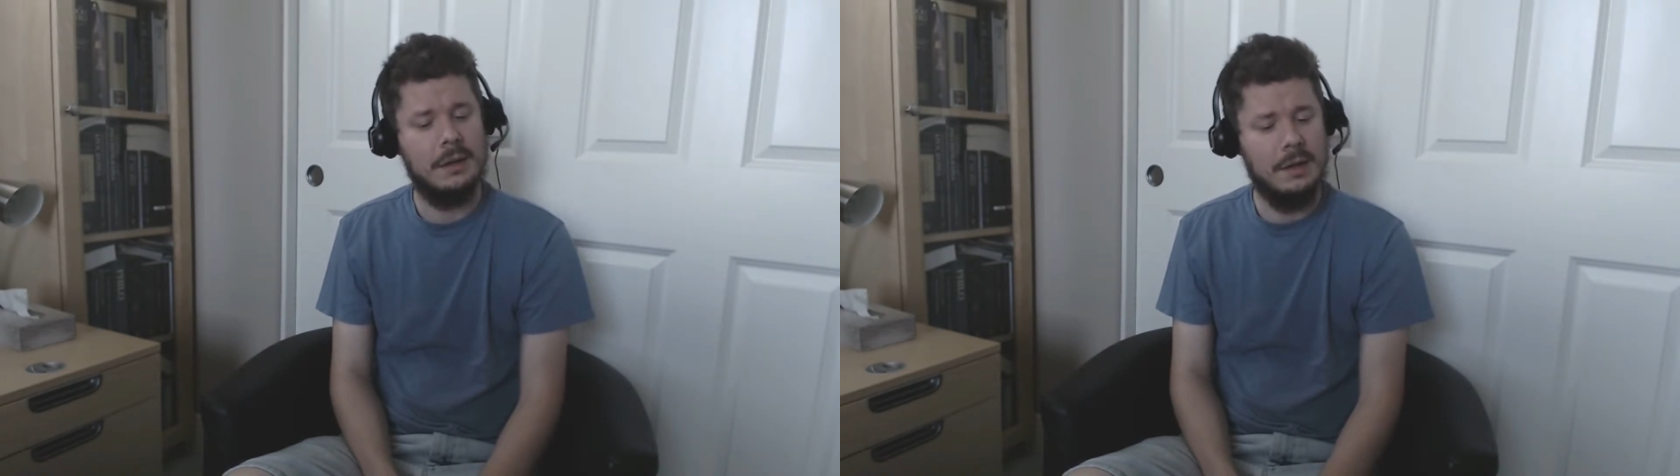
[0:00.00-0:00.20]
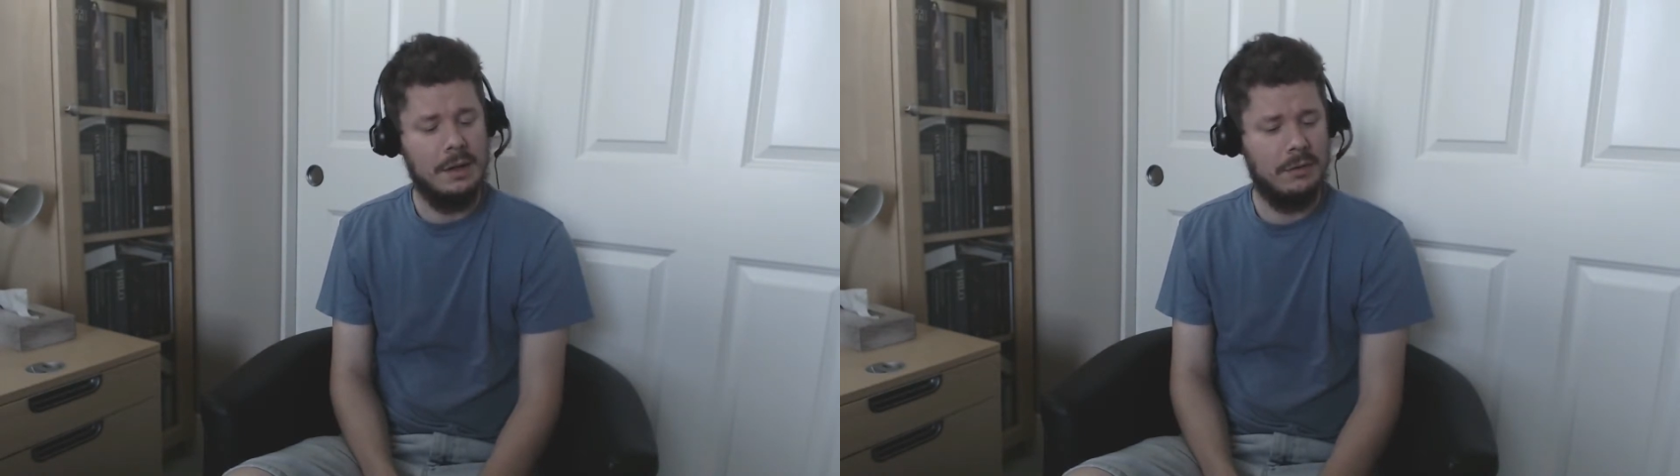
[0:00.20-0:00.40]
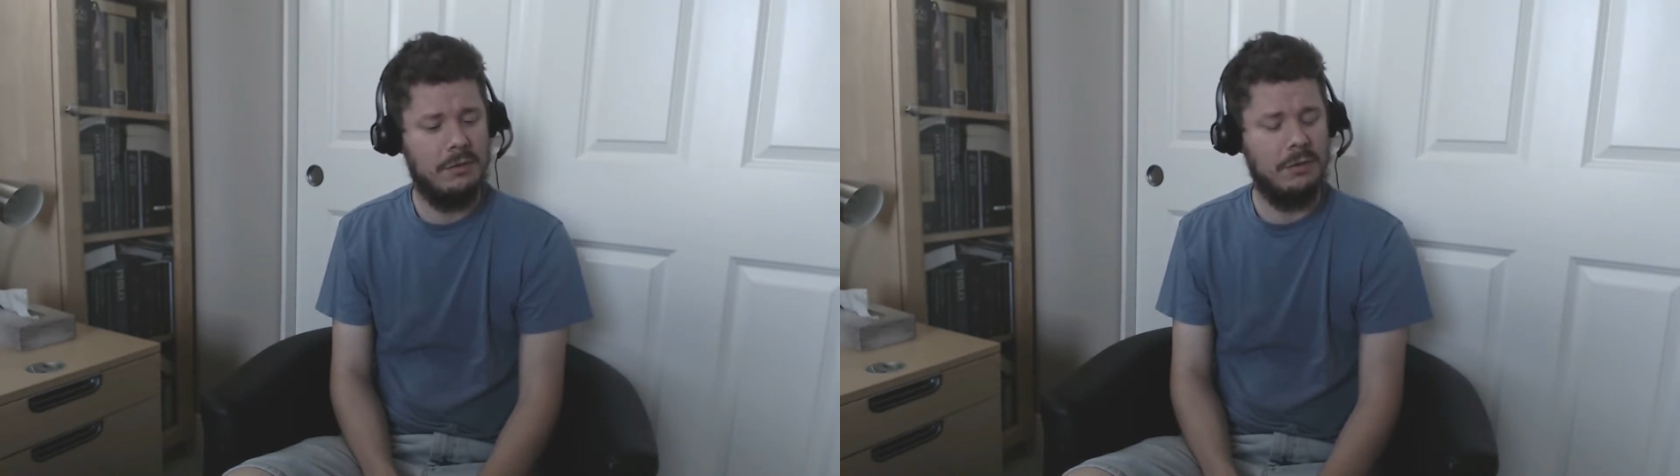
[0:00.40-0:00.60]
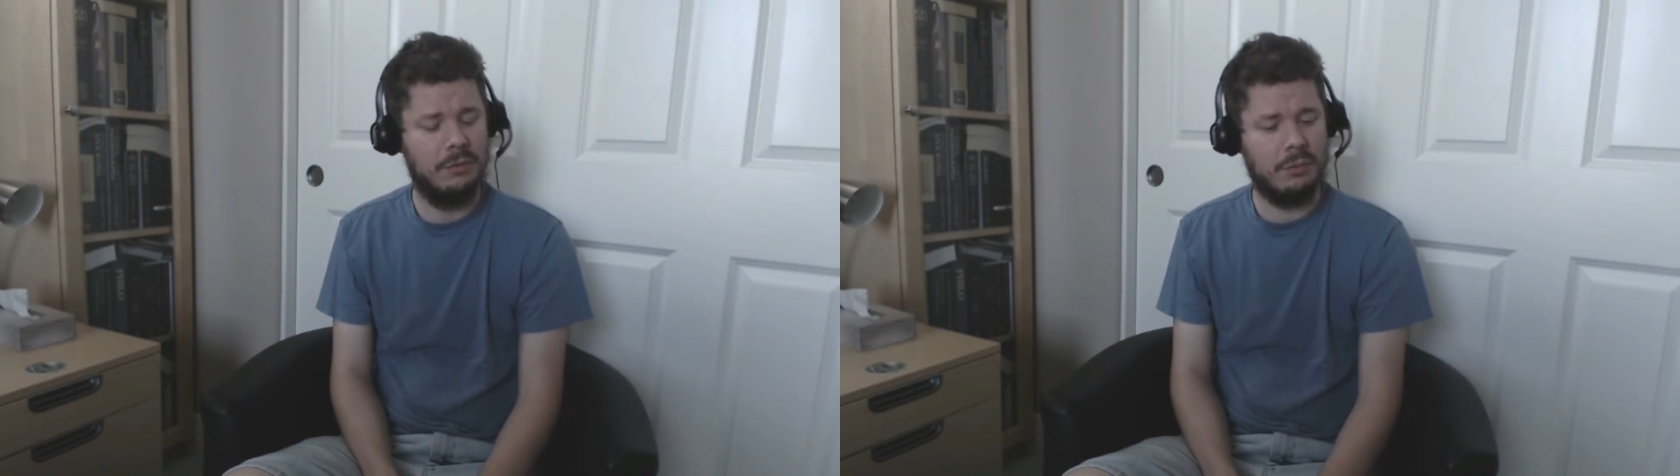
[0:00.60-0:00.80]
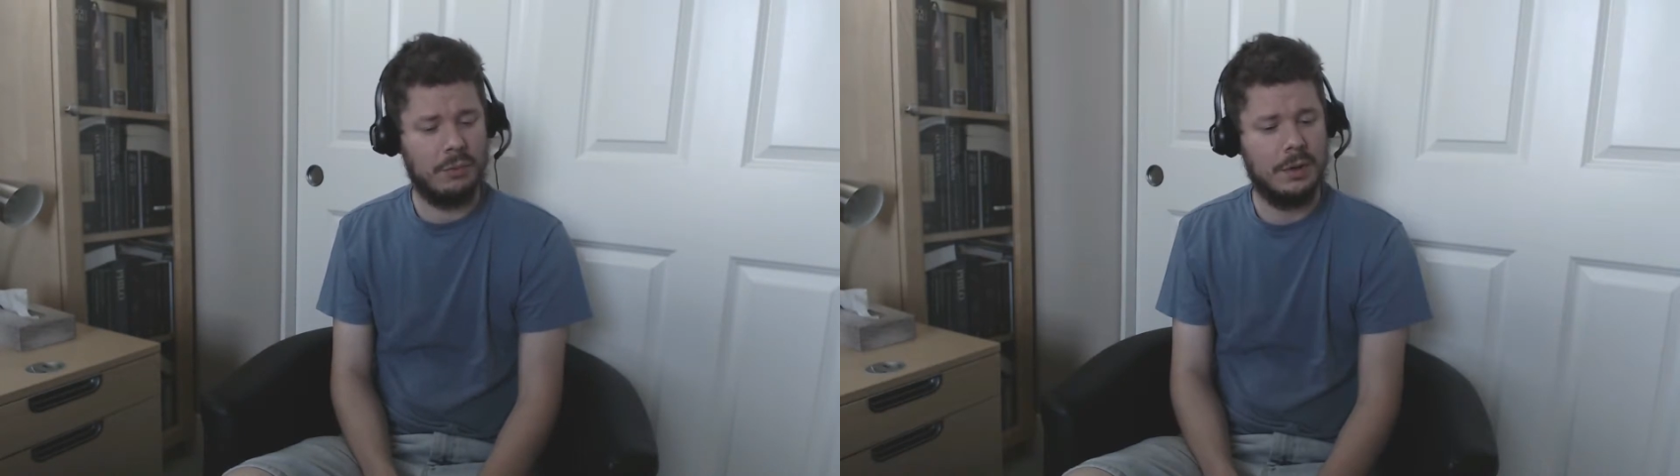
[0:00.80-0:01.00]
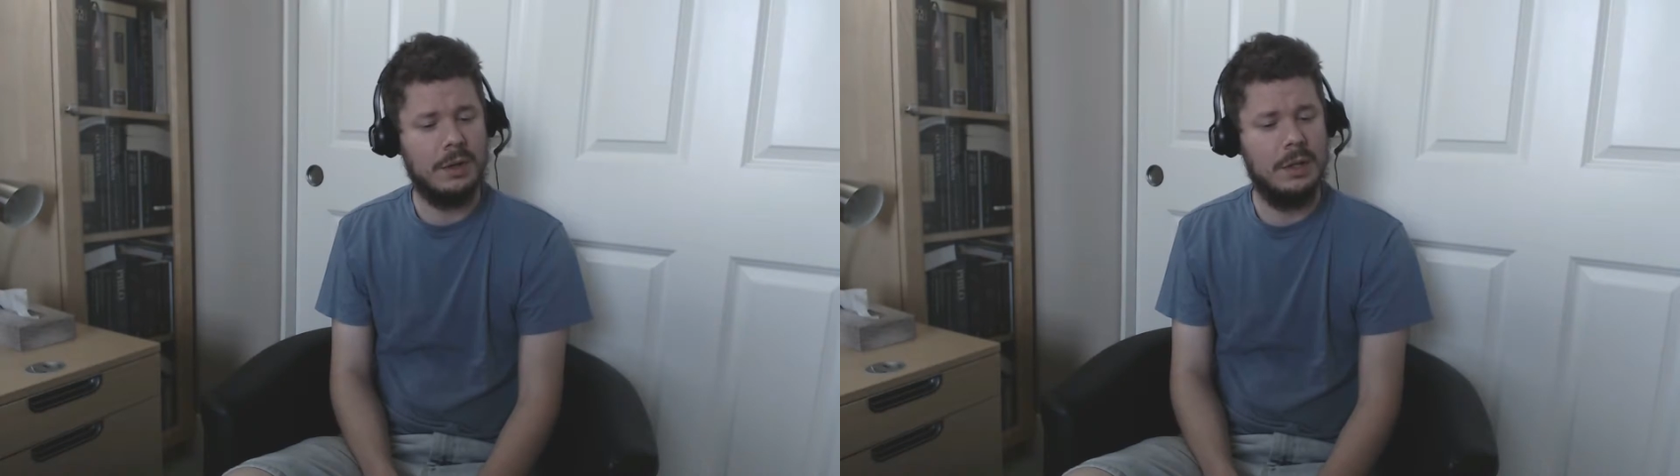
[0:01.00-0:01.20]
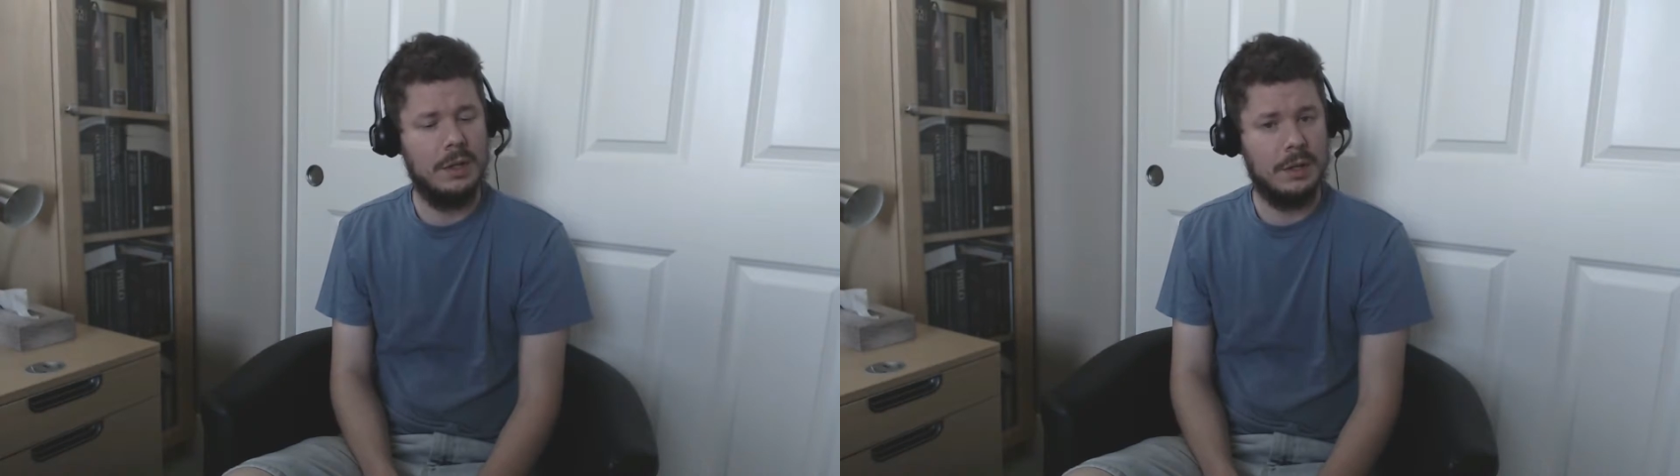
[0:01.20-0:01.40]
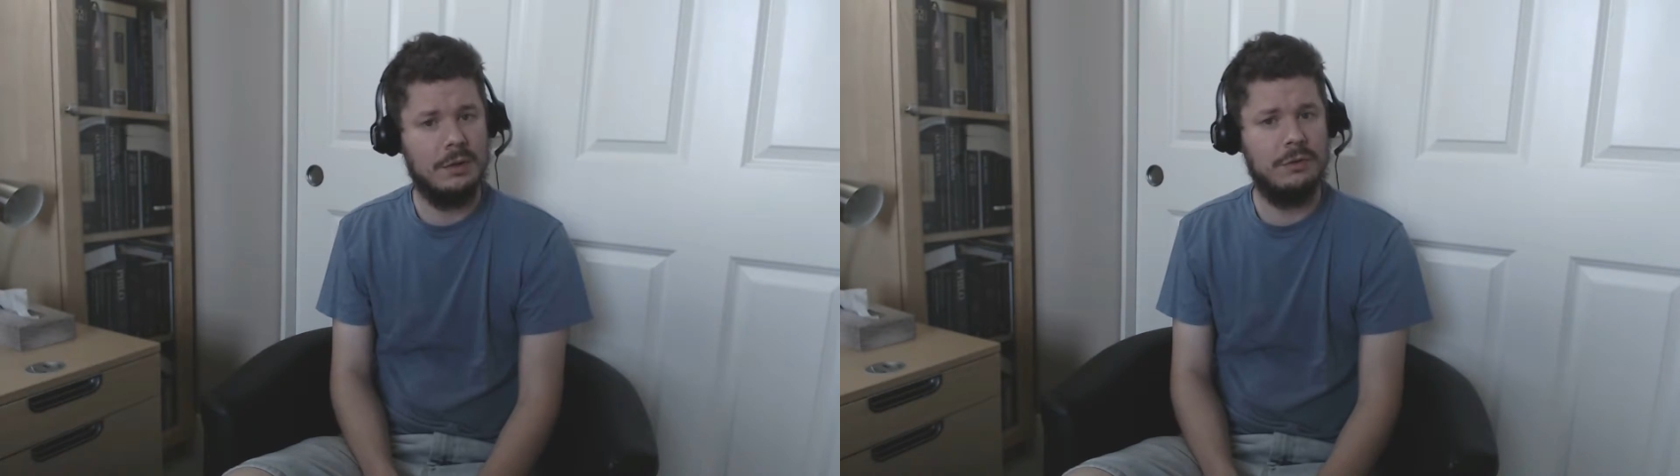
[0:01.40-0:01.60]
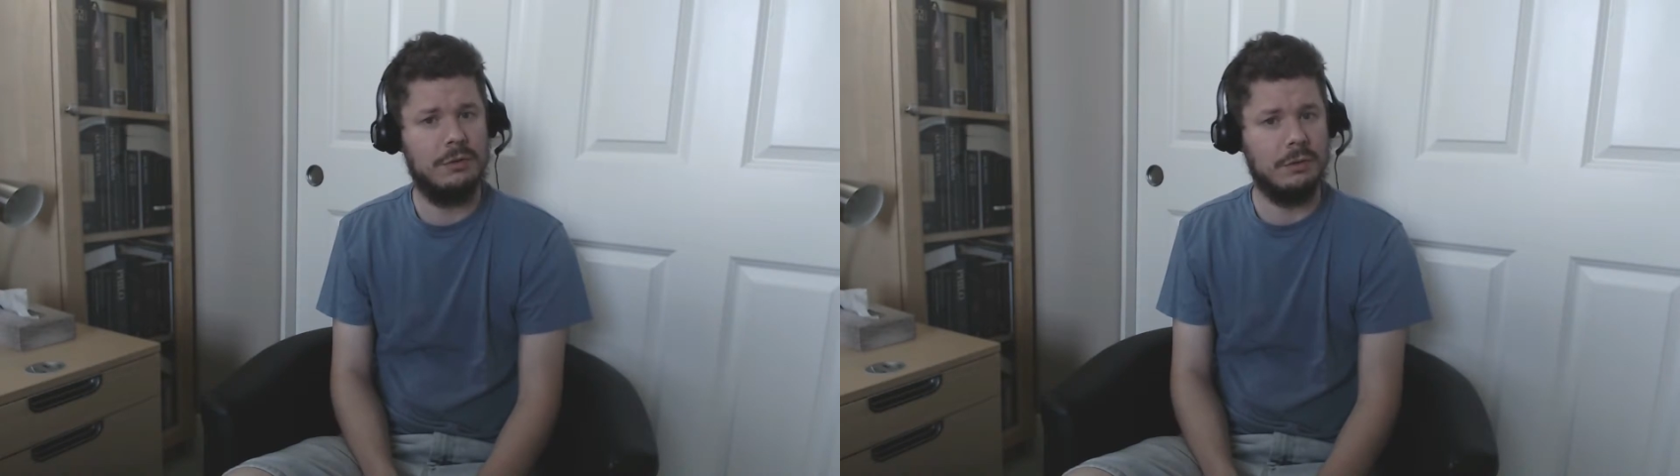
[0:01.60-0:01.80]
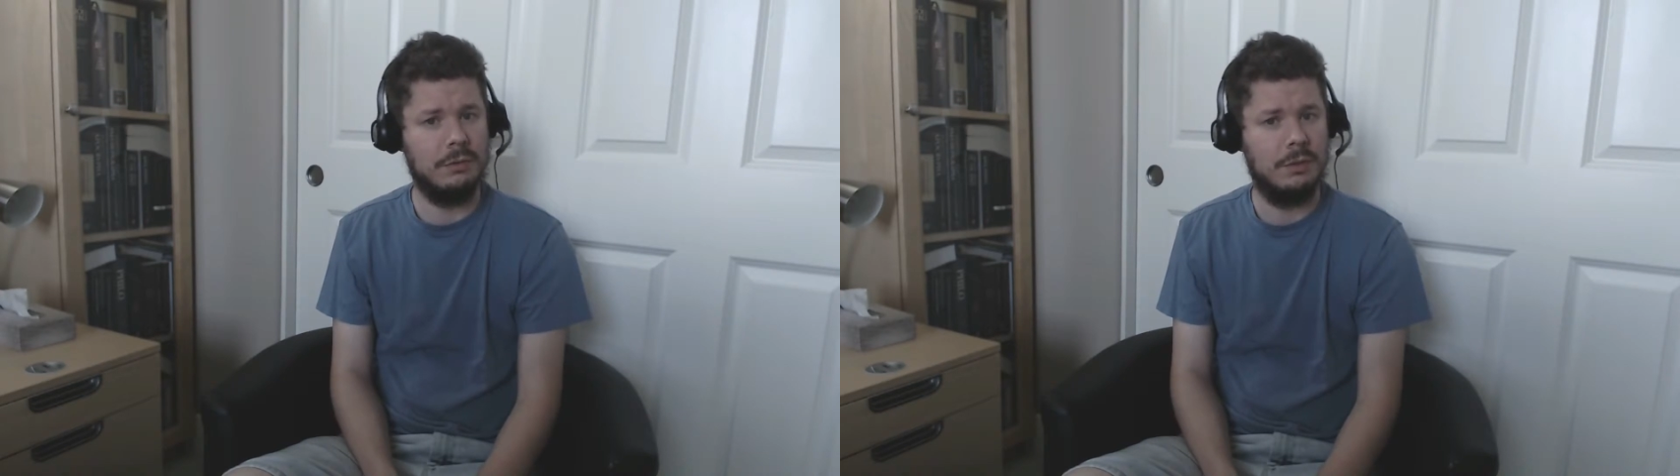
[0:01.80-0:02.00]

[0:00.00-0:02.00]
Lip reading: this is really an issue.